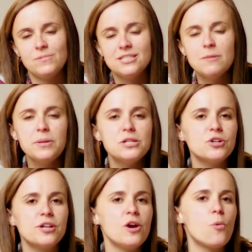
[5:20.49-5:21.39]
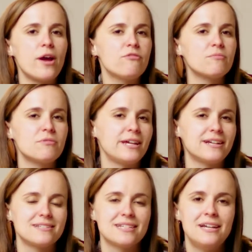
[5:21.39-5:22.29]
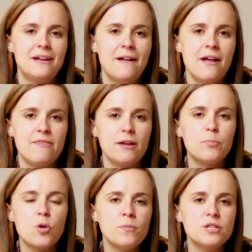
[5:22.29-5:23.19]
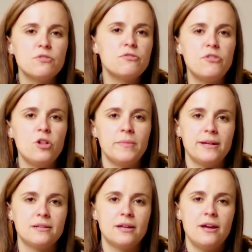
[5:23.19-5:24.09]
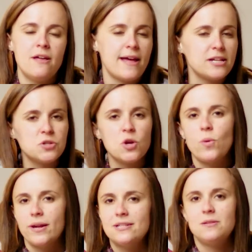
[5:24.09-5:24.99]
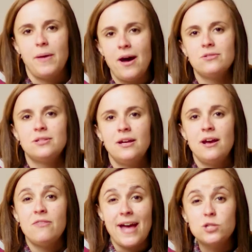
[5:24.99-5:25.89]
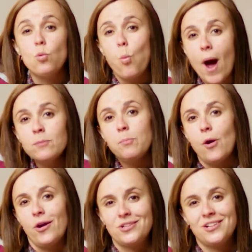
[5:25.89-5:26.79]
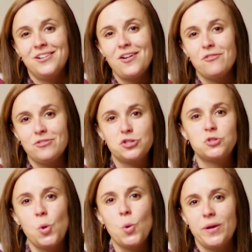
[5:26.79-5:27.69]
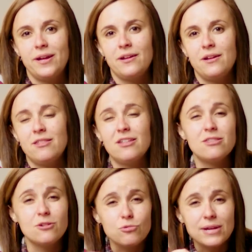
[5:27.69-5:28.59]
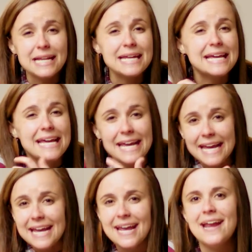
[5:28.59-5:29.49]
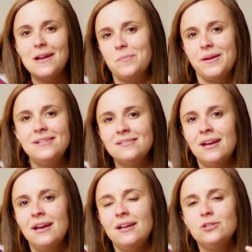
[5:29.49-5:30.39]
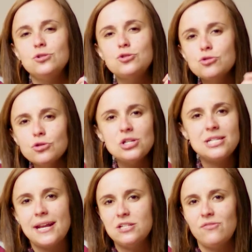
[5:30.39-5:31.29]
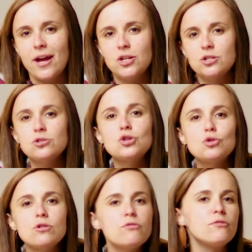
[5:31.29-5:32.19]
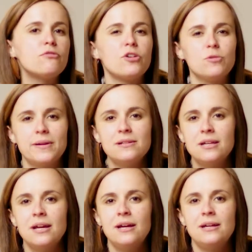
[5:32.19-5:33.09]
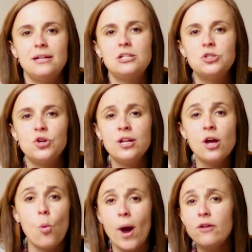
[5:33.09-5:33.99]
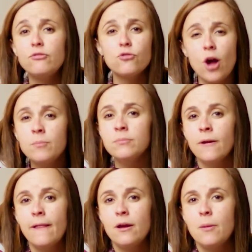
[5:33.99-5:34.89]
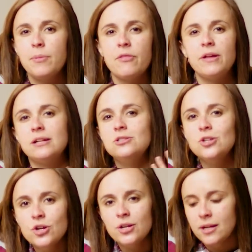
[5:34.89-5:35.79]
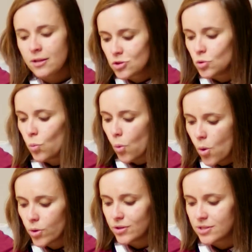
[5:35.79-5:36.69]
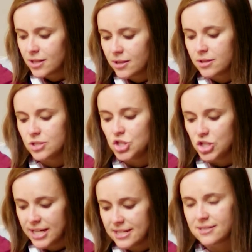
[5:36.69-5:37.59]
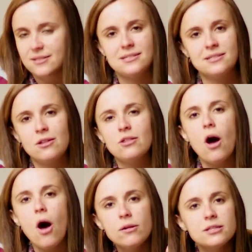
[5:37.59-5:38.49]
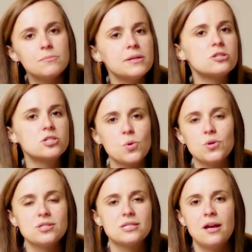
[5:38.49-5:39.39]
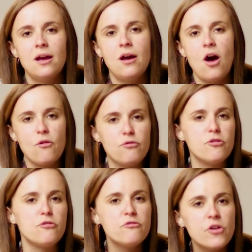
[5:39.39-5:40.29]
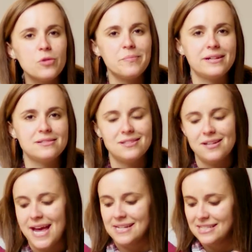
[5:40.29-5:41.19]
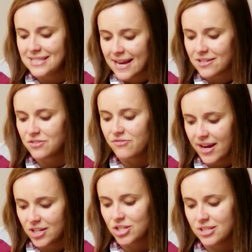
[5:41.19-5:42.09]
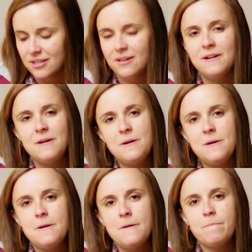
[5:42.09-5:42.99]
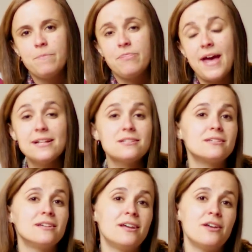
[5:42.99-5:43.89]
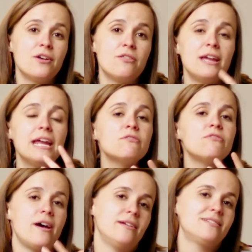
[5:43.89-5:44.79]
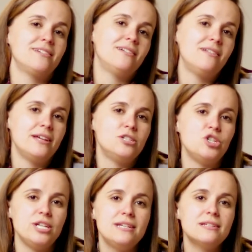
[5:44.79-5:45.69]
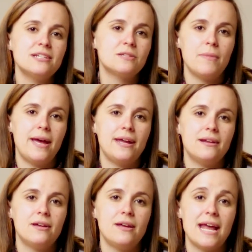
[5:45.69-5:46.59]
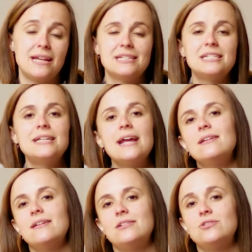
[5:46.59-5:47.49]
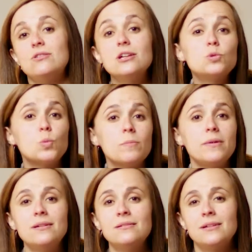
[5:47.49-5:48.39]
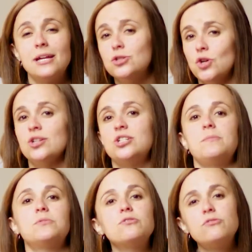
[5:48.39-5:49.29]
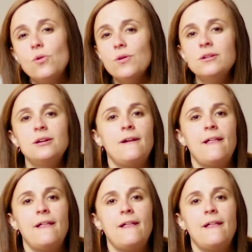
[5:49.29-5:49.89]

Simply turning away from things that promise fulfillment, that's not what it's about. That's one part of the story. The really key element to true satisfaction, true fulfillment, is turning away from, but then turning towards Jesus, the ultimate source of fulfillment and satisfaction. That's the invite that Jesus made and extended to this woman in John chapter 4.